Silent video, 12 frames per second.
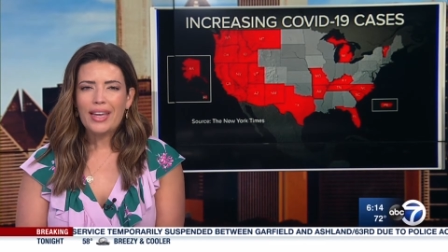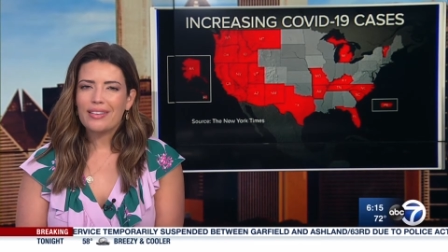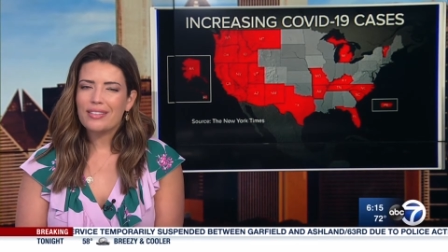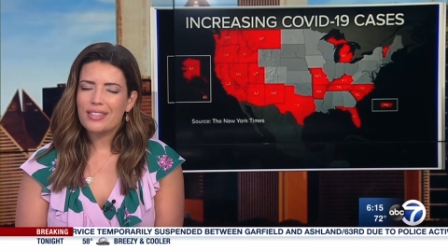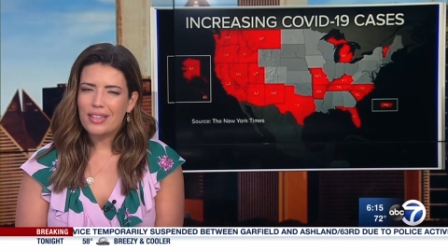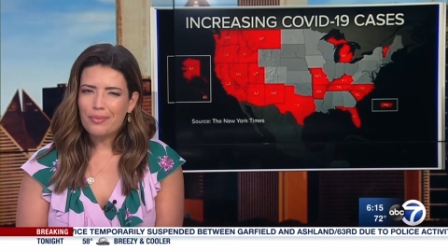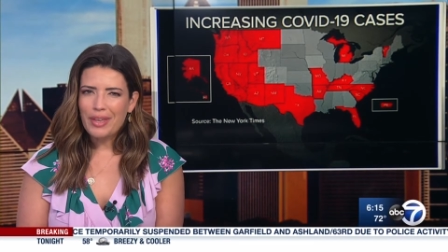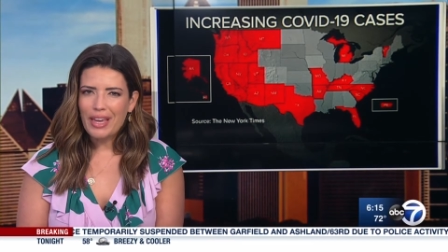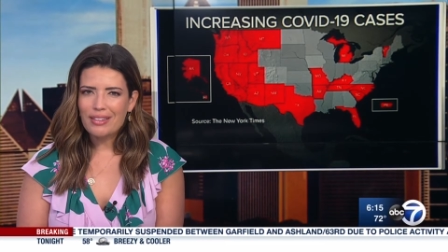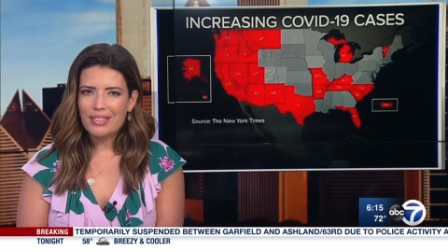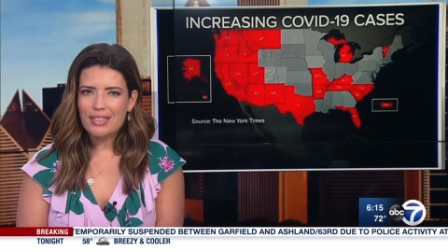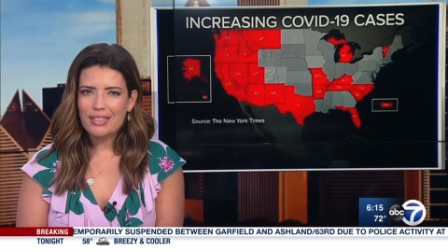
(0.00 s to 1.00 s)
In some
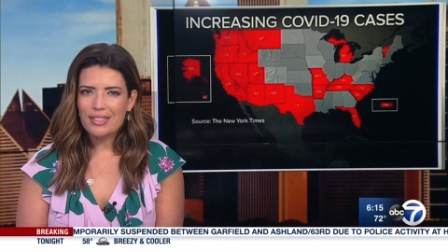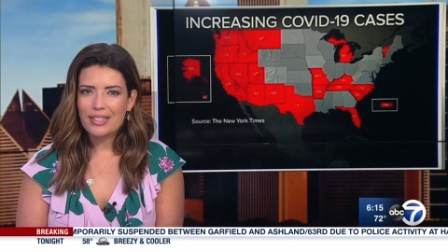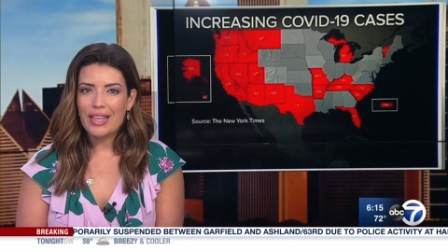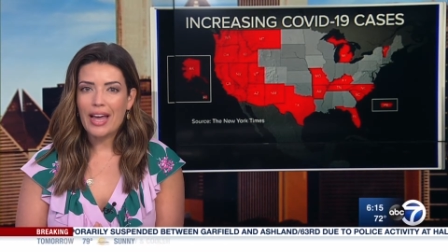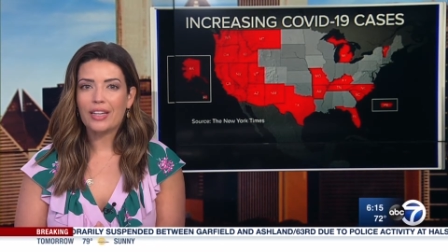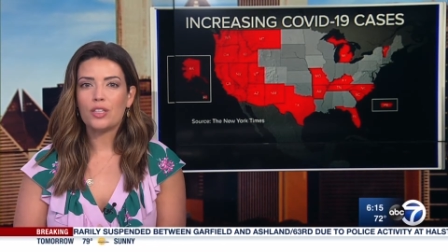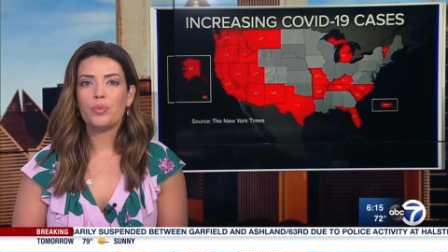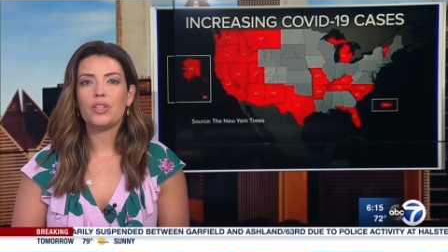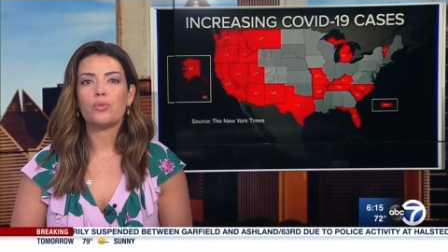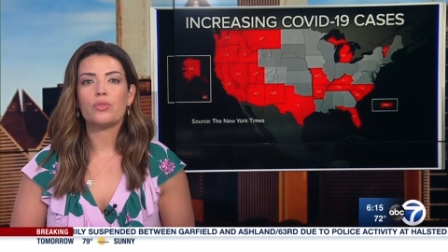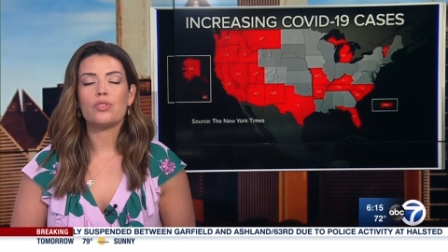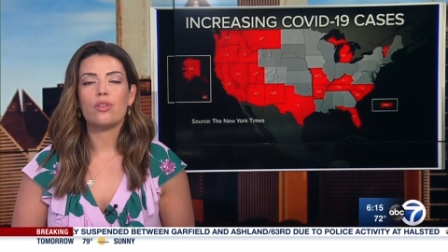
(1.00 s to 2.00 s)
cases, that could be
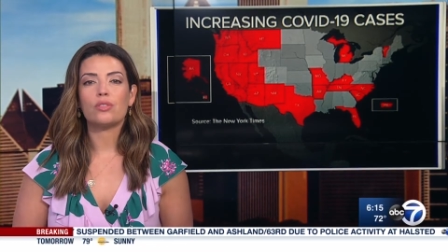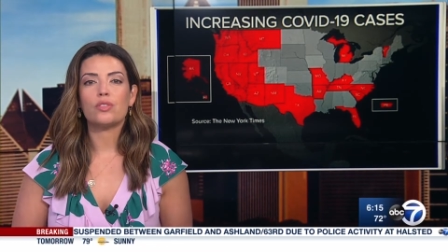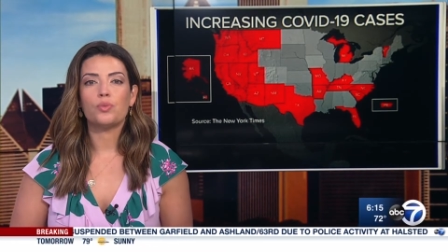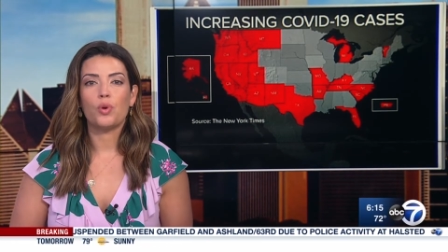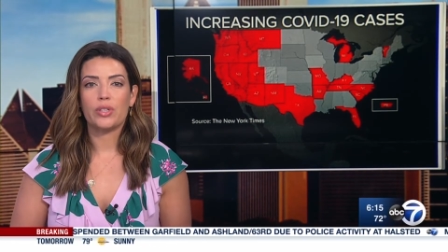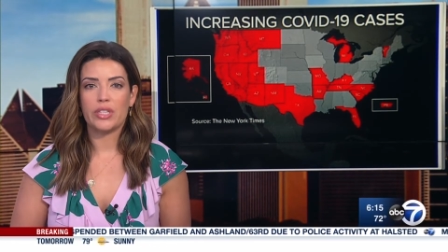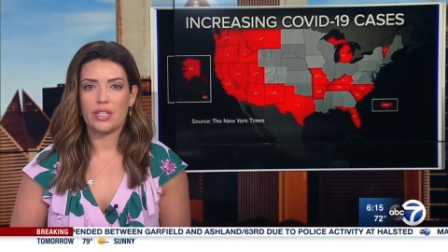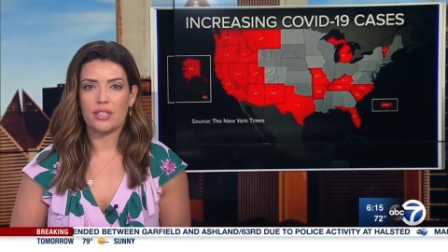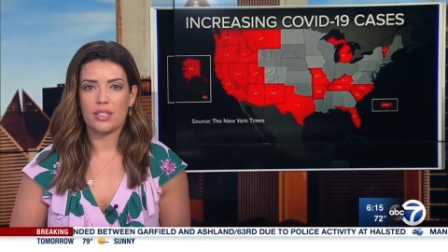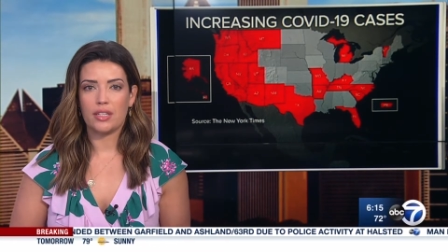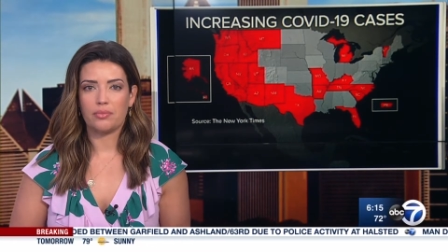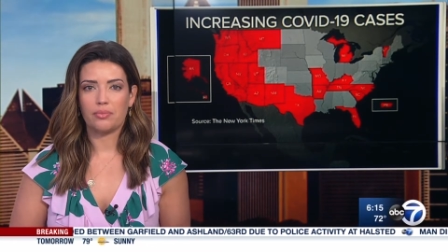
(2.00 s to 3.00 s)
the result of more
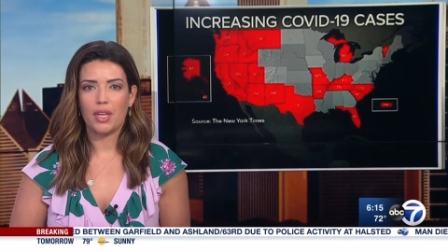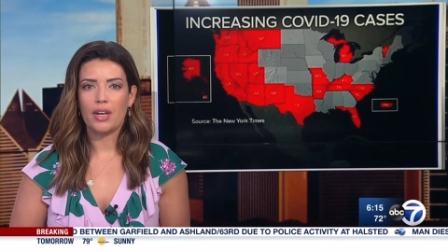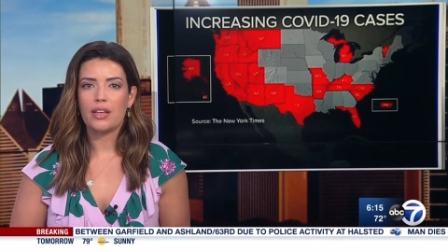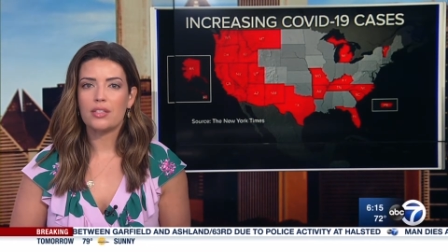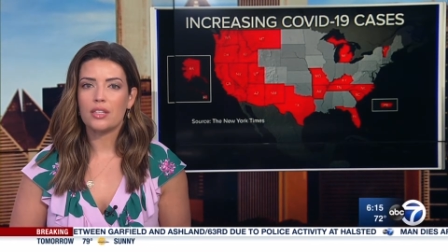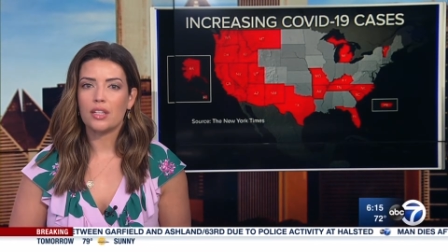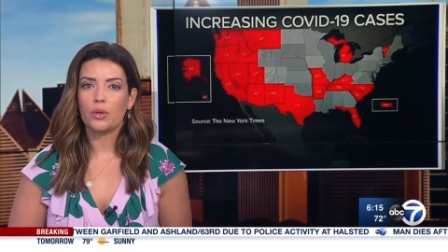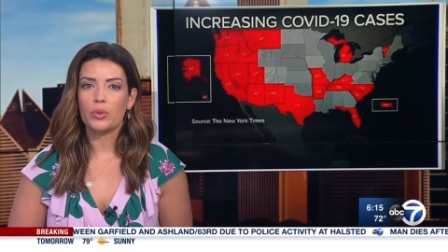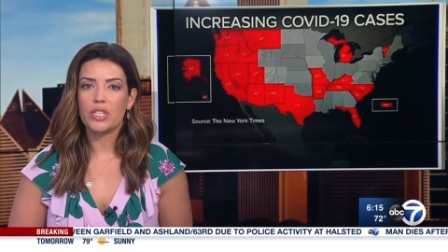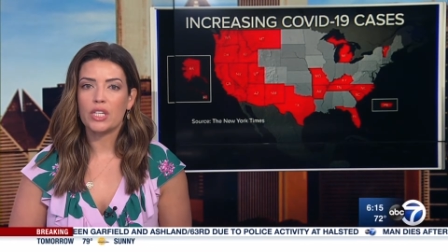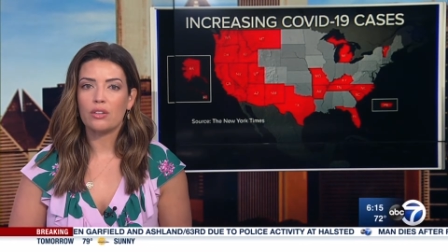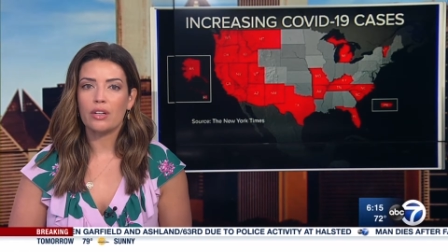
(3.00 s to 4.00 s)
testing. Inez de la
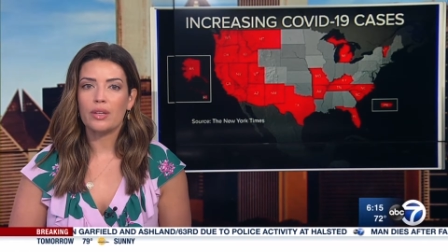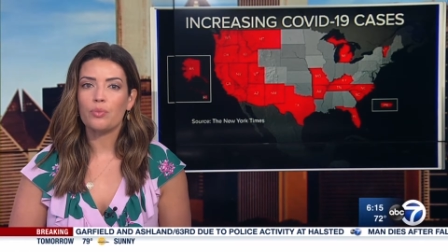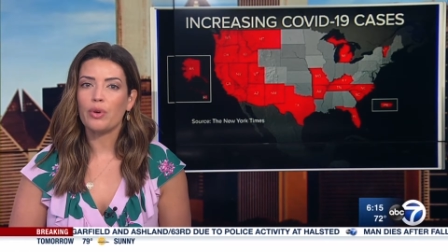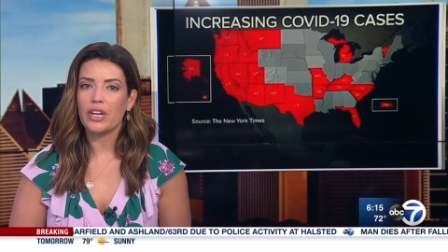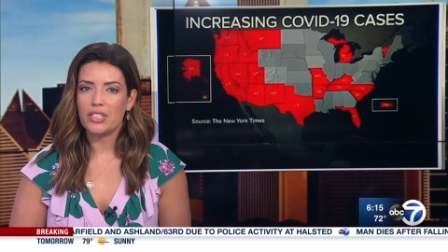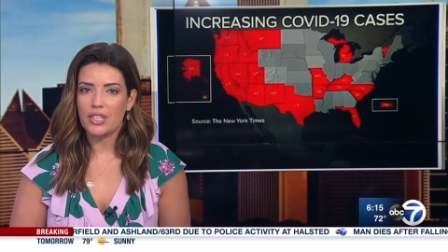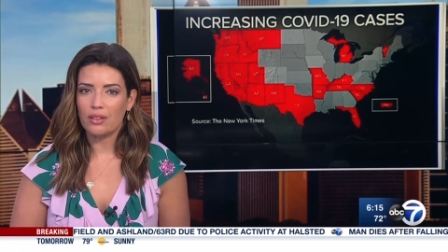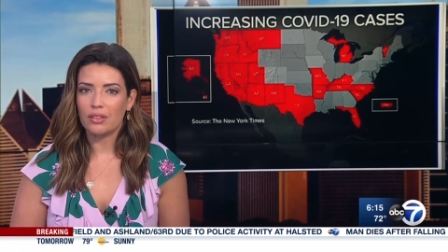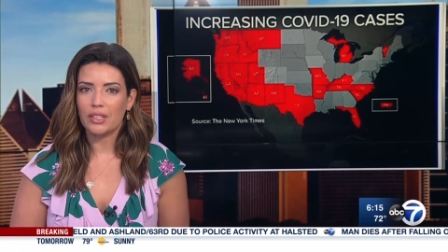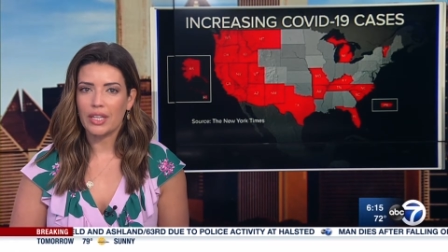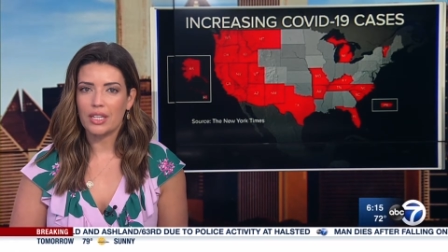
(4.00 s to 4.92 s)
Cuetara breaks down the